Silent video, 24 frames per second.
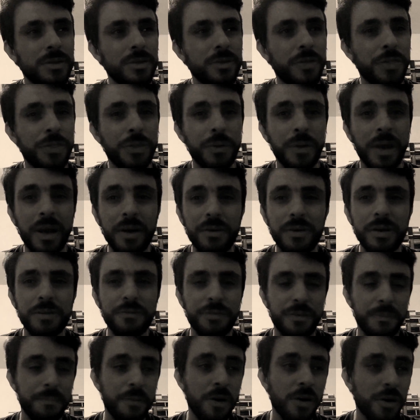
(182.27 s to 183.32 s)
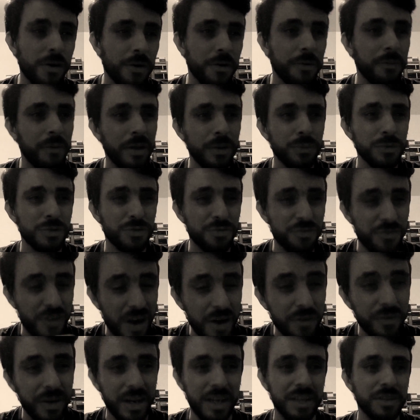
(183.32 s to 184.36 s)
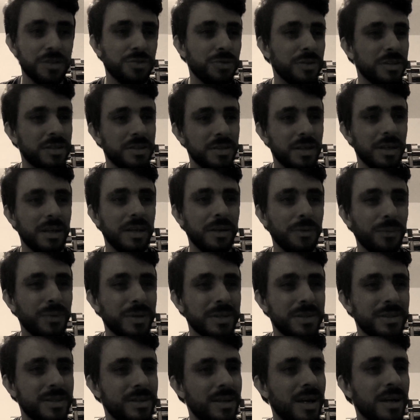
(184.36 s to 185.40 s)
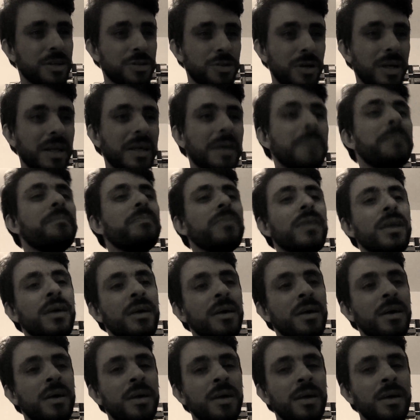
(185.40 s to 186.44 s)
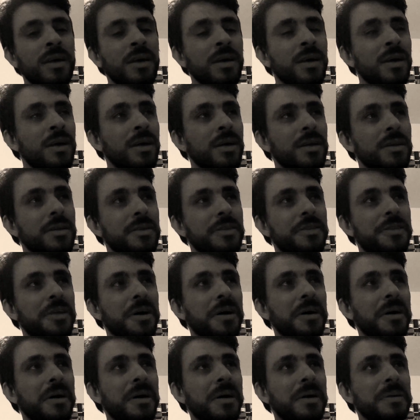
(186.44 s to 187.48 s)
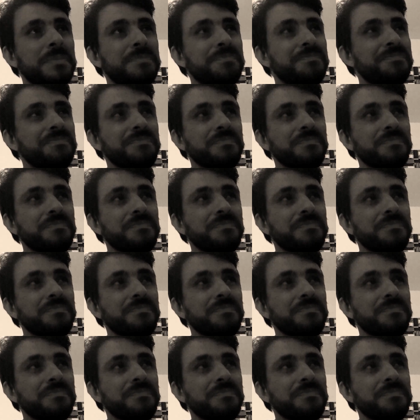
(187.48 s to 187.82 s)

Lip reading: to hear it from her, it was very interesting. It was actually the